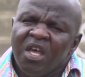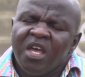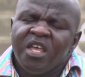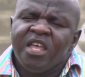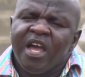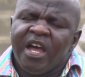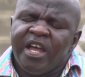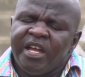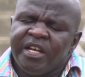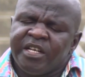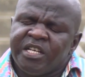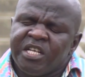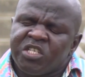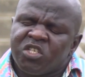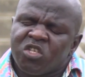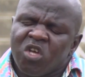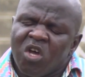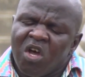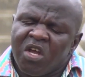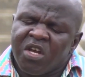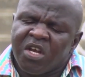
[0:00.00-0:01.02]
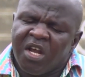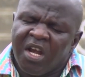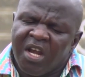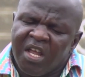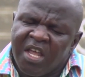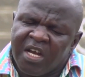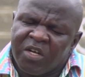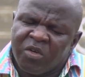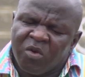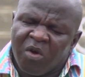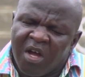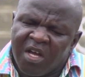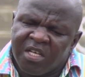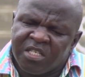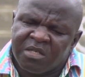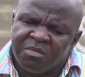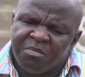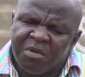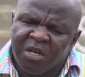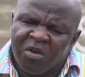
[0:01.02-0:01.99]
Yeah, it is so unclear to
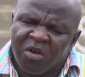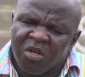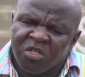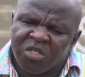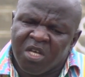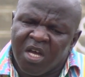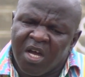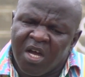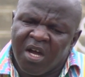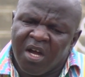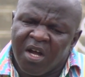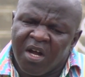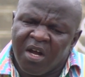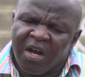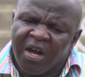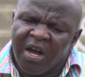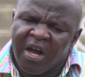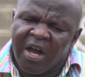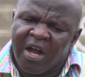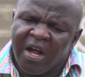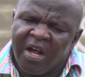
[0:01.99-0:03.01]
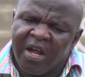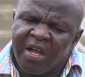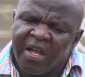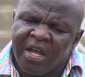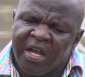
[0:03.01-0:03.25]
us because so I